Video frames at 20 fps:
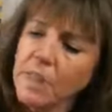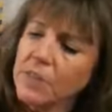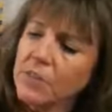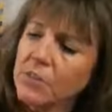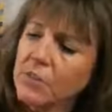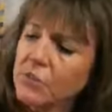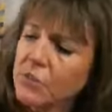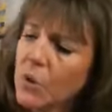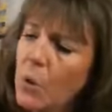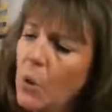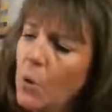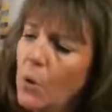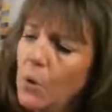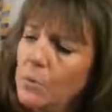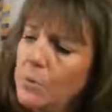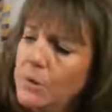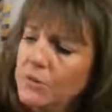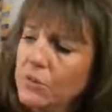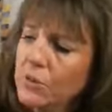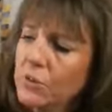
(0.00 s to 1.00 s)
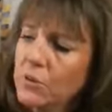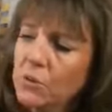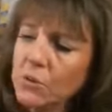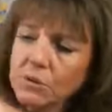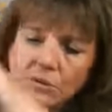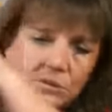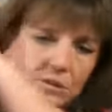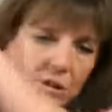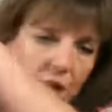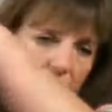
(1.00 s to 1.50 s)
There's a whole bunch of
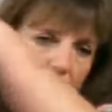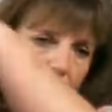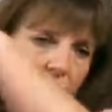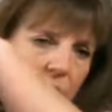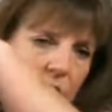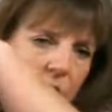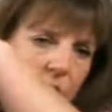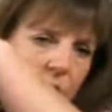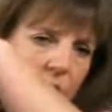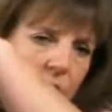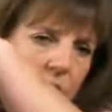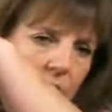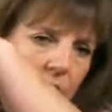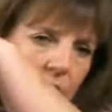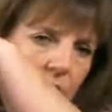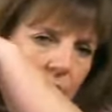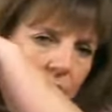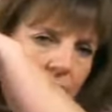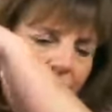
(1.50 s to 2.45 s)
cool stuff in this one, see?